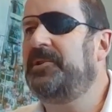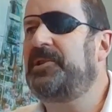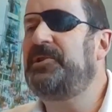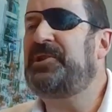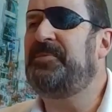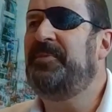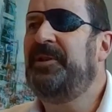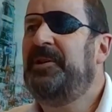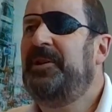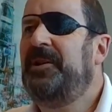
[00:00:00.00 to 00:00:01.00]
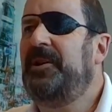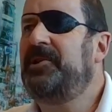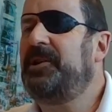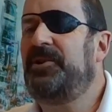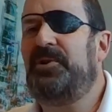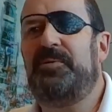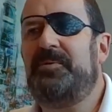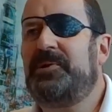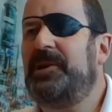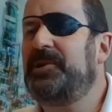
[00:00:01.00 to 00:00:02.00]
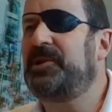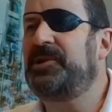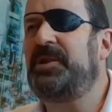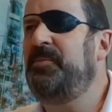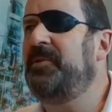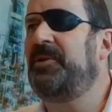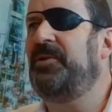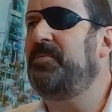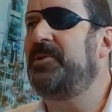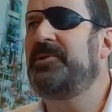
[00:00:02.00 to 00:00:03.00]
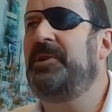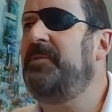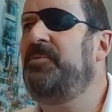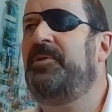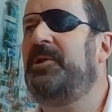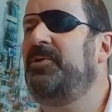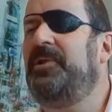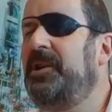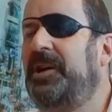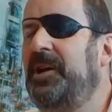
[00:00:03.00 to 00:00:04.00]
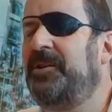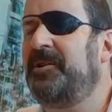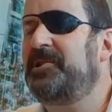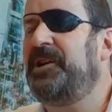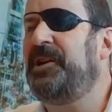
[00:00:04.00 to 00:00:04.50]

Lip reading: the system. And he said, "Oh, what was that system you got? Because I never want to do that again on a